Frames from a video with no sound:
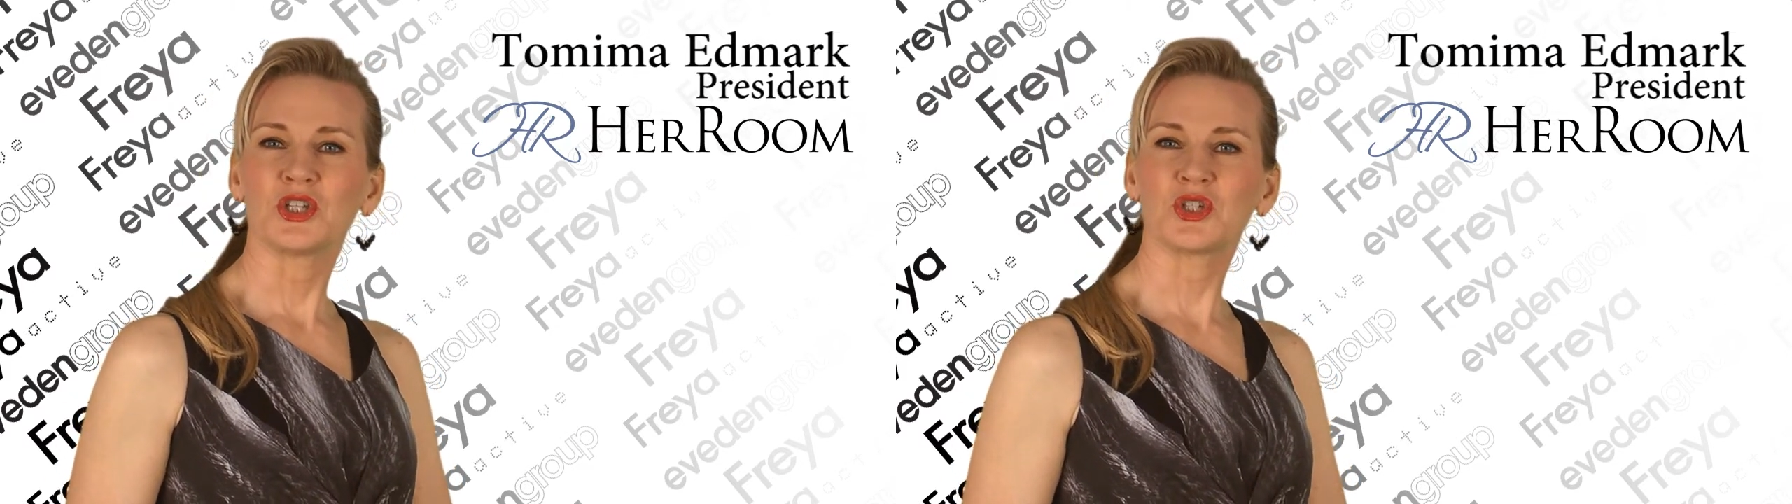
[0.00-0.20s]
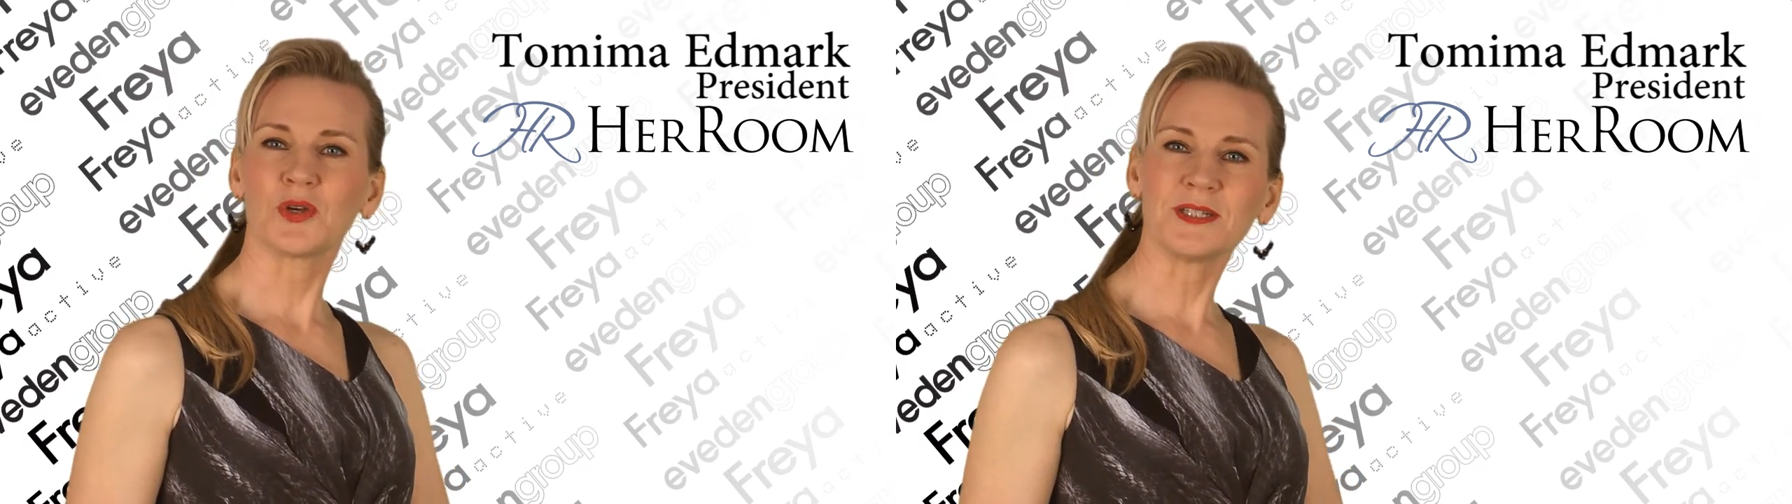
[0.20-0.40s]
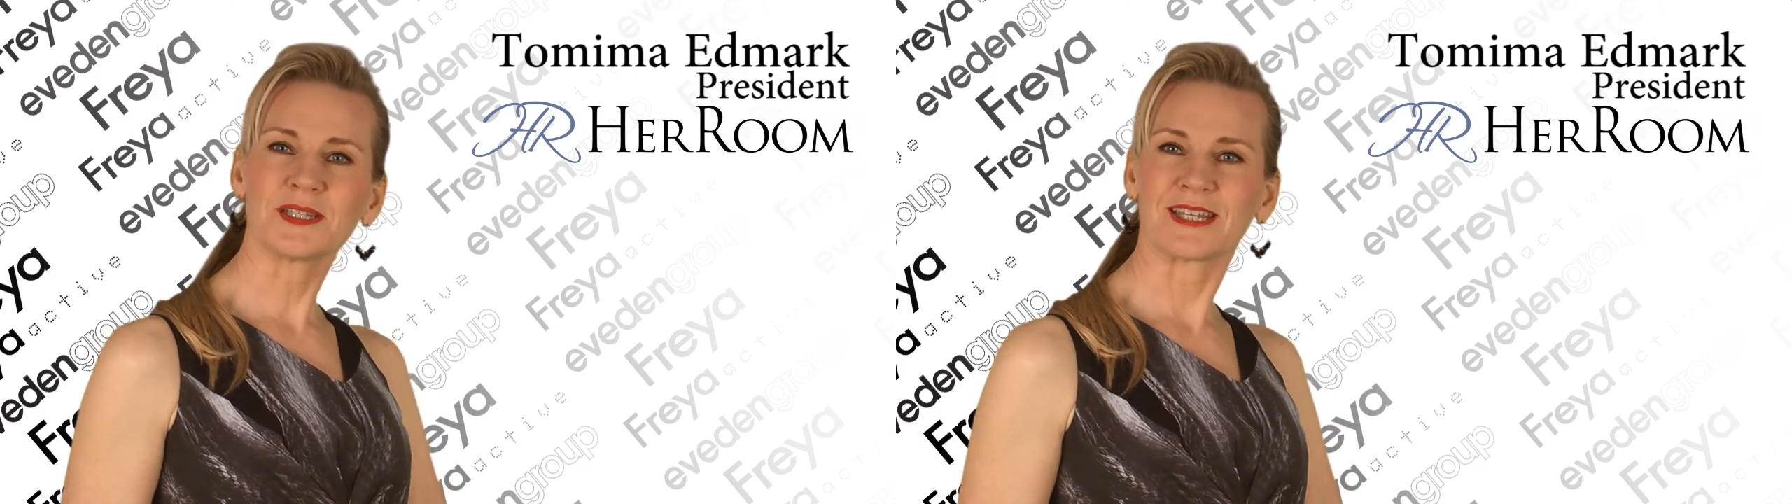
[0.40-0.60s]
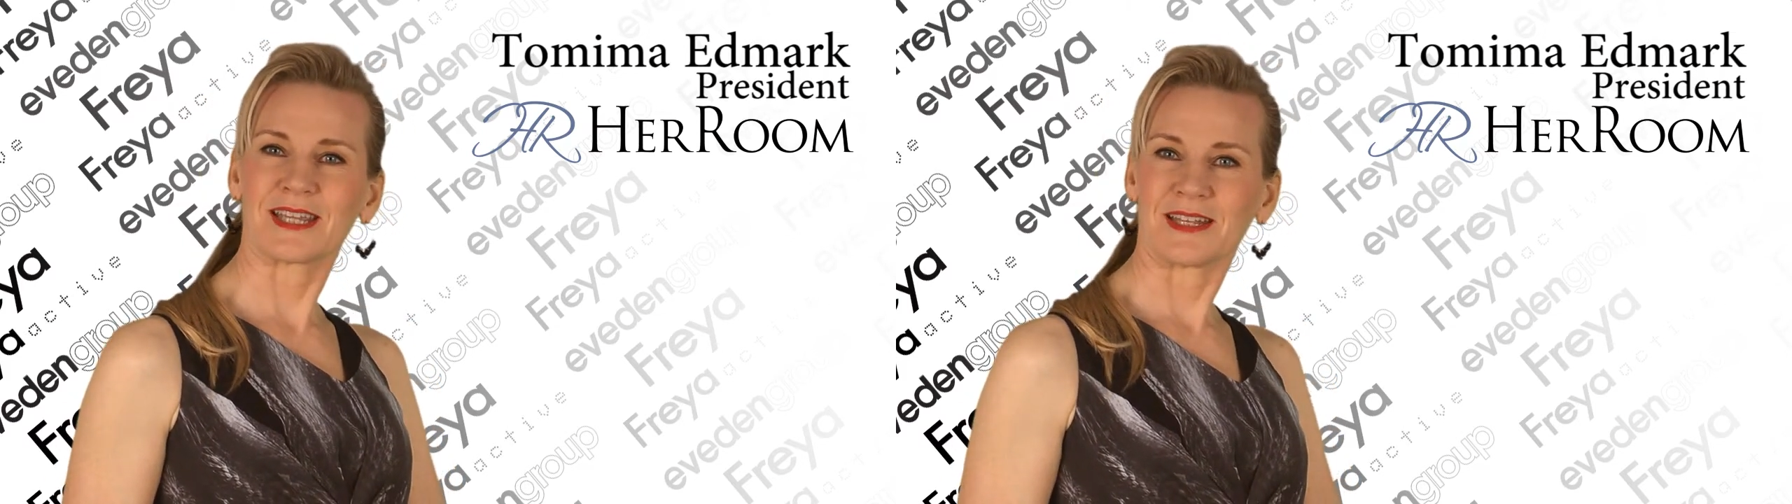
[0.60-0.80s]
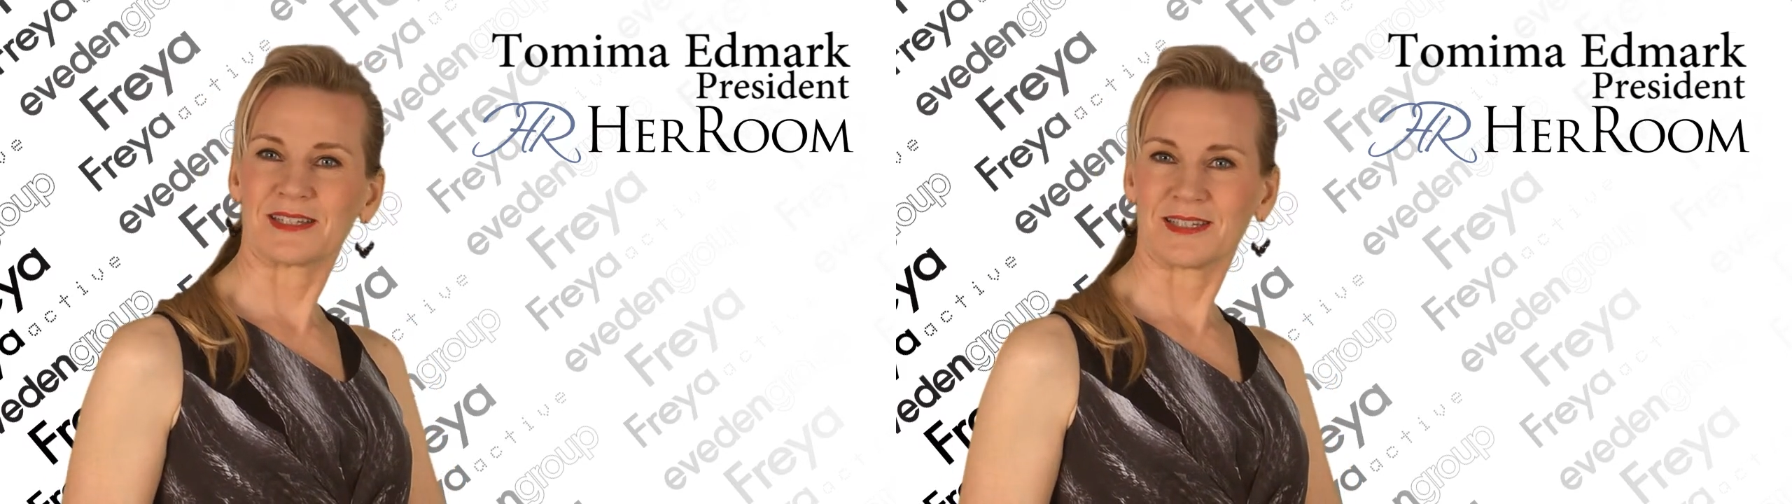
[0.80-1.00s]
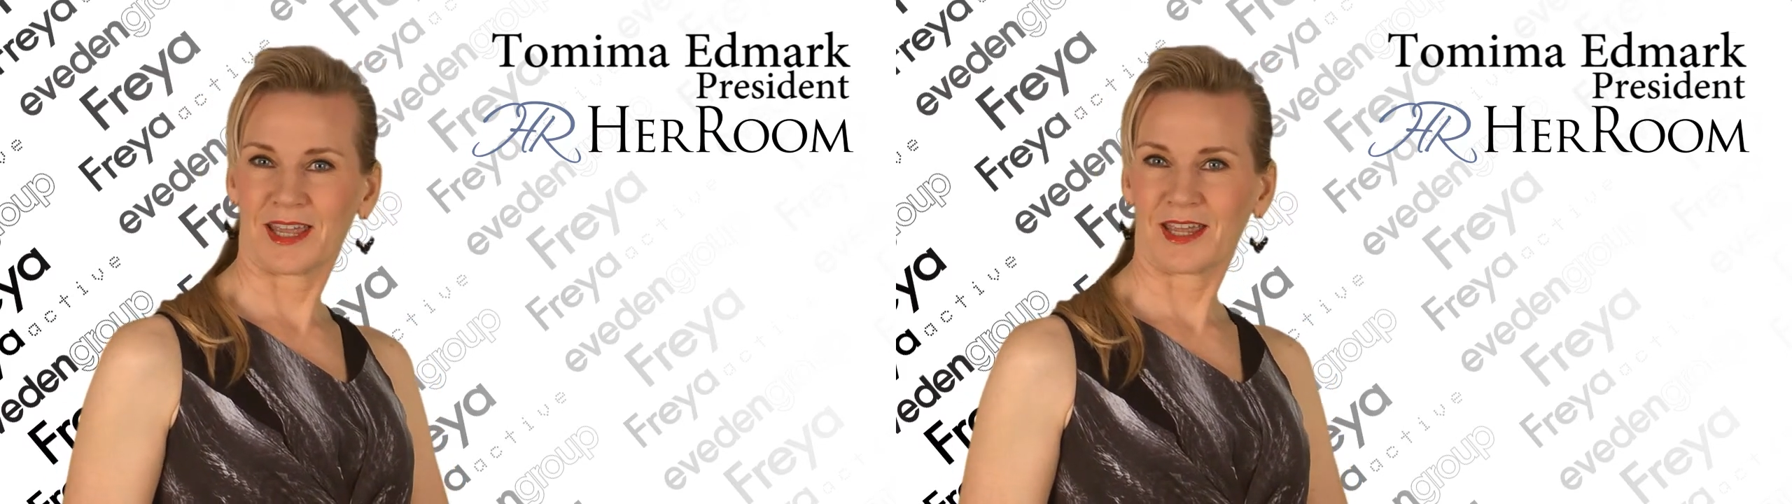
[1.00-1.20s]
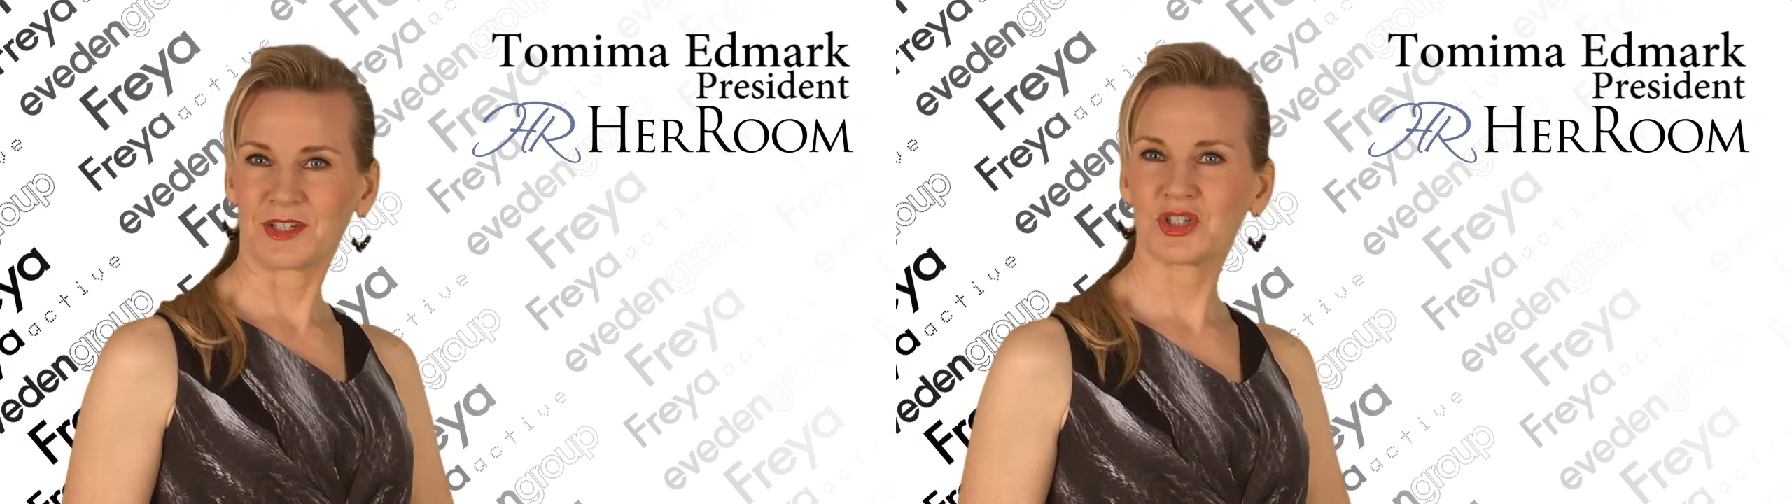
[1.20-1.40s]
joins us again today